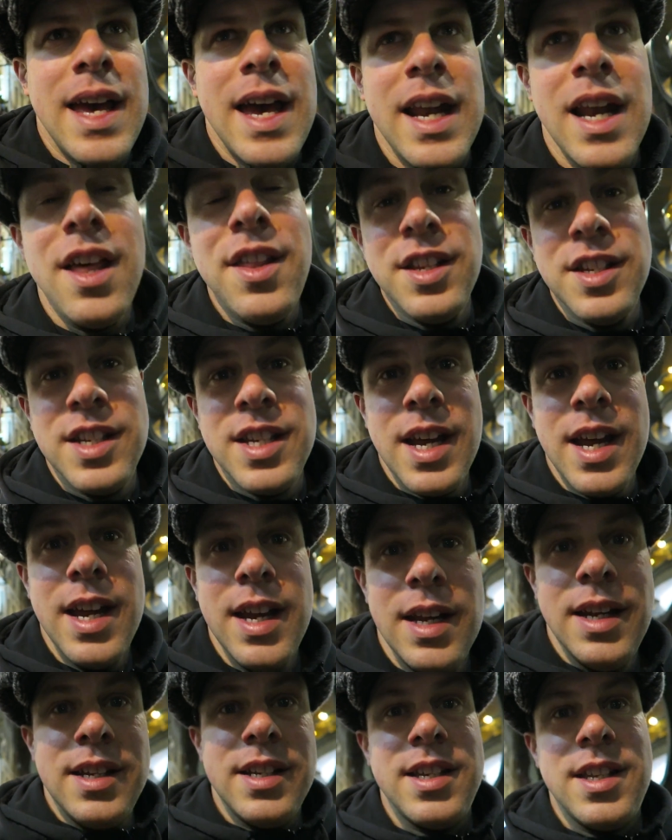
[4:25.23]
another
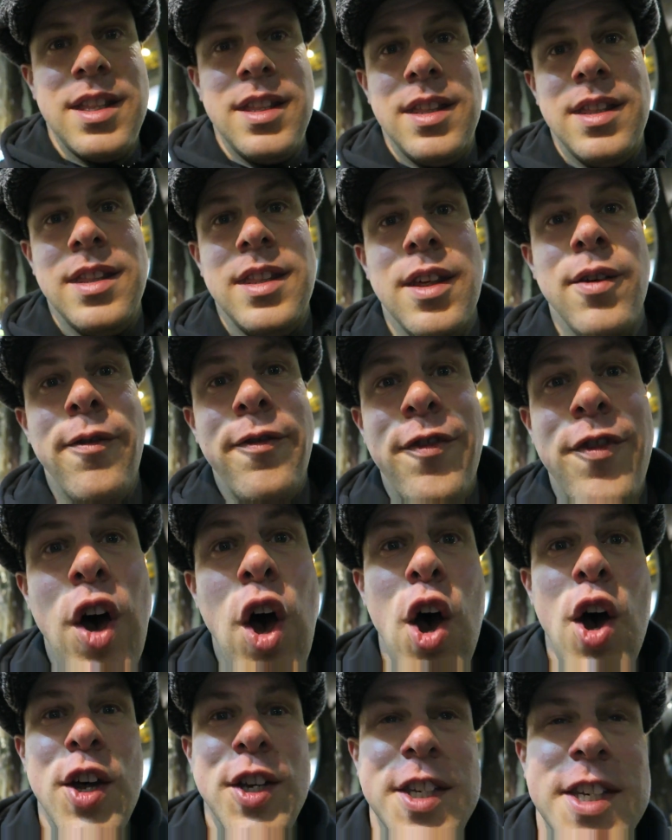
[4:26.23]
saying it's the
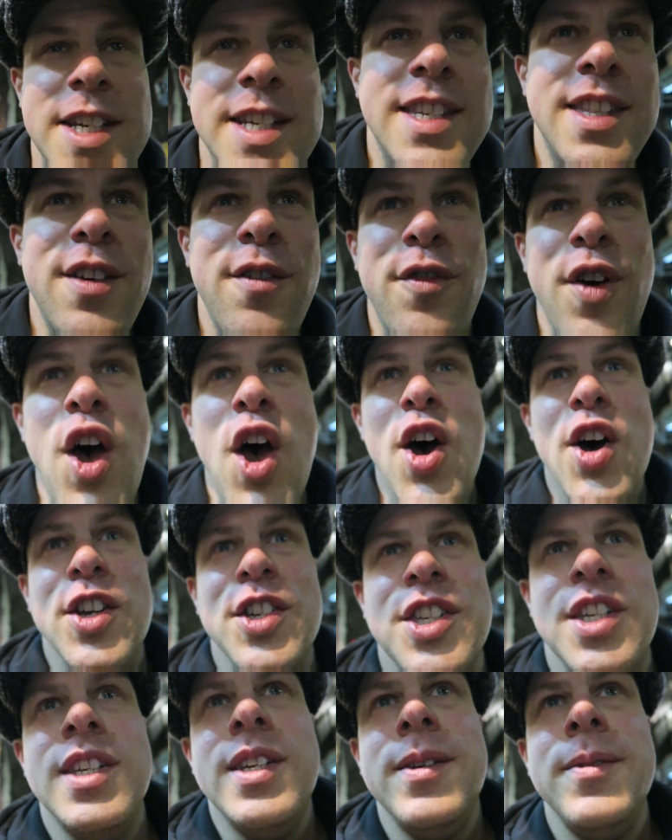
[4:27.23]
worst is the
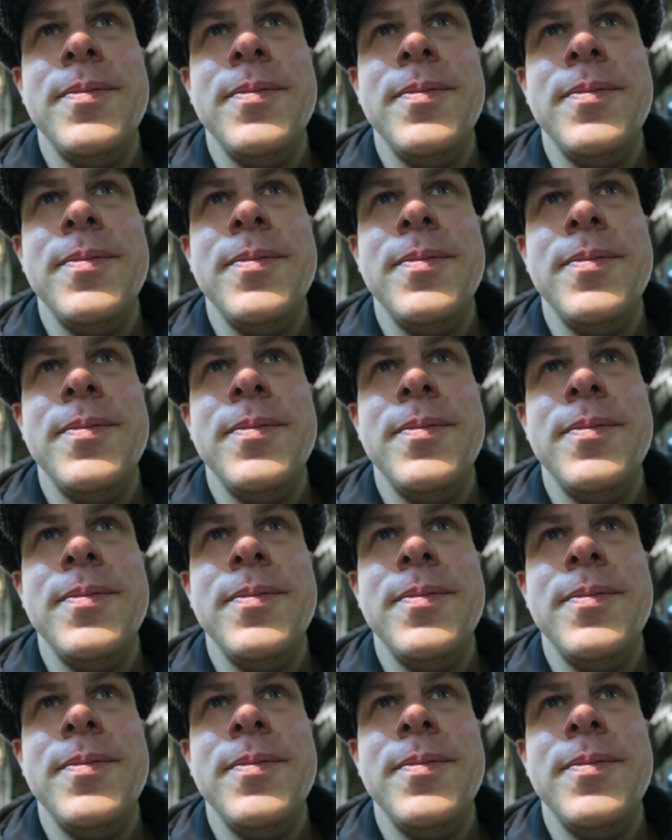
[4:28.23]
worst